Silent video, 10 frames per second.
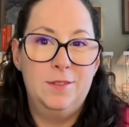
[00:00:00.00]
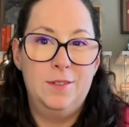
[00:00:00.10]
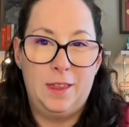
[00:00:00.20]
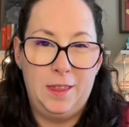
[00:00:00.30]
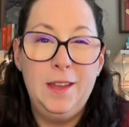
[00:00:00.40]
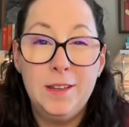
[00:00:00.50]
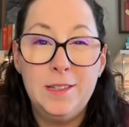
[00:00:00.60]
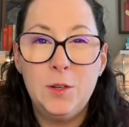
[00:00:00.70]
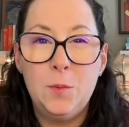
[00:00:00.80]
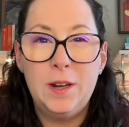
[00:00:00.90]
I think I
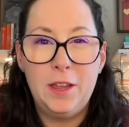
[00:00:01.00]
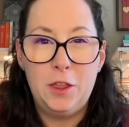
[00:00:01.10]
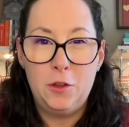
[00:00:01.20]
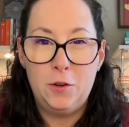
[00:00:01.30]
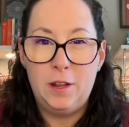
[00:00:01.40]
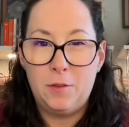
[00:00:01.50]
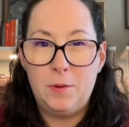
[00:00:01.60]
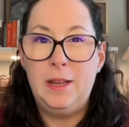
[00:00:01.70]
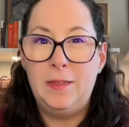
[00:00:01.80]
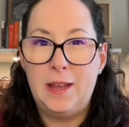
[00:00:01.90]
still want to get
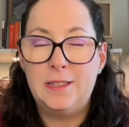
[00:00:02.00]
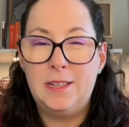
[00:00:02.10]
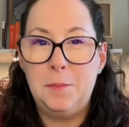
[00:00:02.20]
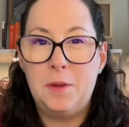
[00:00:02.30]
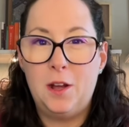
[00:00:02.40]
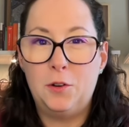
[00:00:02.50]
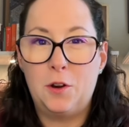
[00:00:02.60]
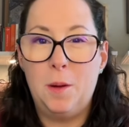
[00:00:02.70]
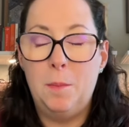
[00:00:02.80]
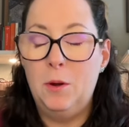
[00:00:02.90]
33 in that same color
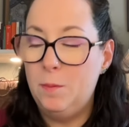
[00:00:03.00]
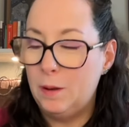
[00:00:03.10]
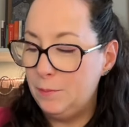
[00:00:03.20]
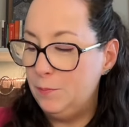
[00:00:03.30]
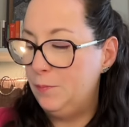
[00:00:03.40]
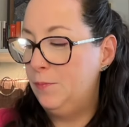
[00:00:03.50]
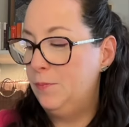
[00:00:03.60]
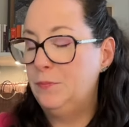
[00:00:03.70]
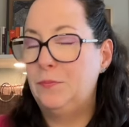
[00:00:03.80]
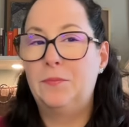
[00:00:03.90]
combo, but
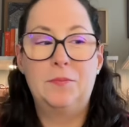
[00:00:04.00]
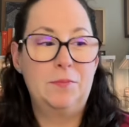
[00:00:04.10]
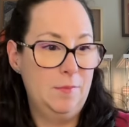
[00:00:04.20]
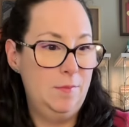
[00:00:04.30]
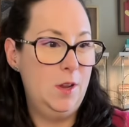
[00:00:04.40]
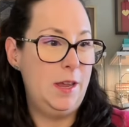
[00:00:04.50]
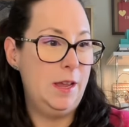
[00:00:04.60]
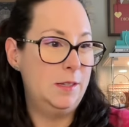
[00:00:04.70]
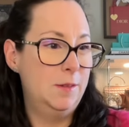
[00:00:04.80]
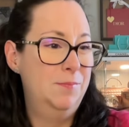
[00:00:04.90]
not
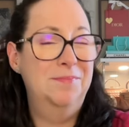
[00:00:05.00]
yet.